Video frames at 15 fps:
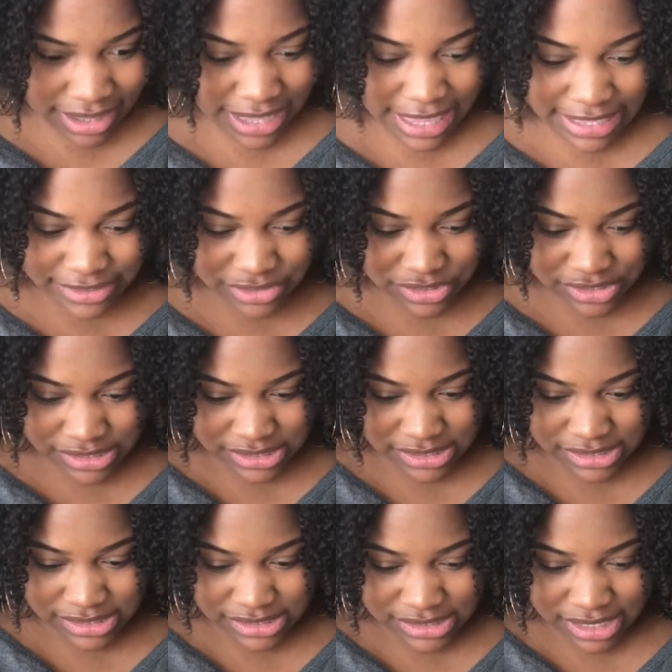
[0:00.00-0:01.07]
it's
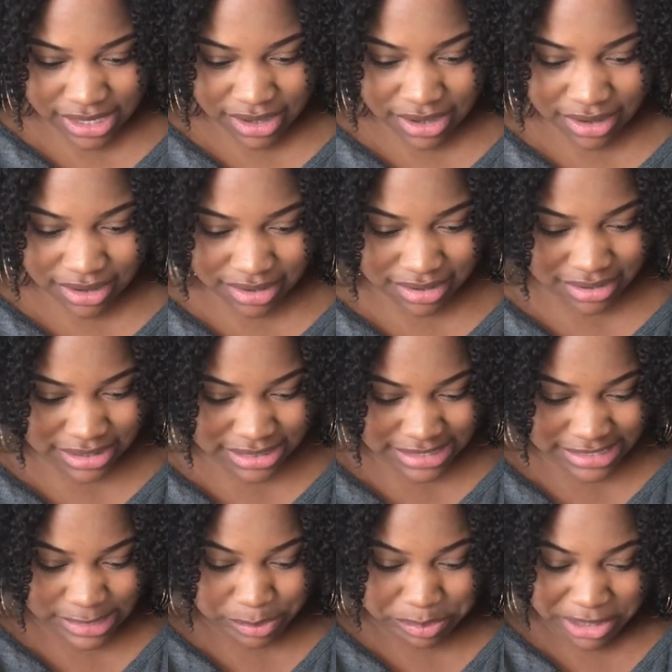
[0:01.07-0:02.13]
just
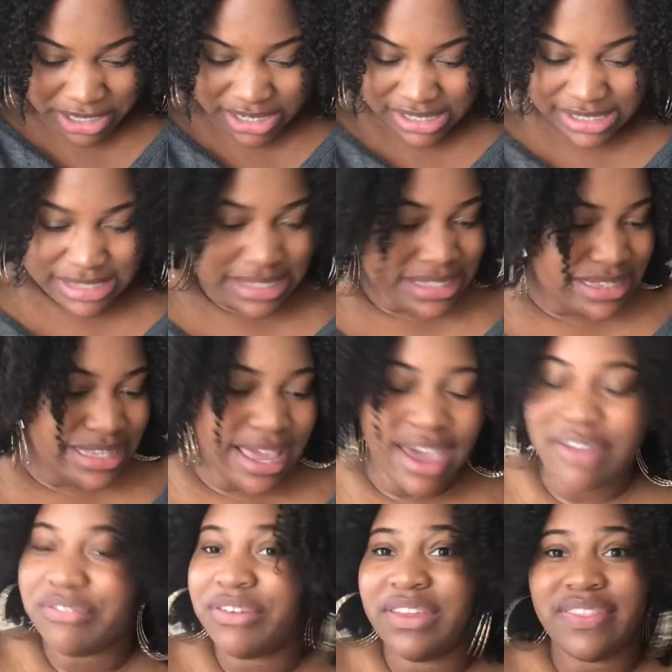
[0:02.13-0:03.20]
this purse is
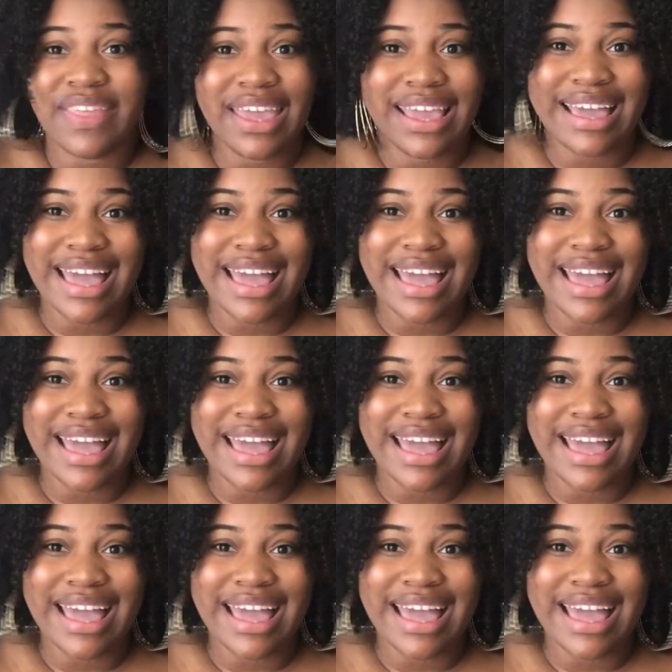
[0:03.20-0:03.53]
everything,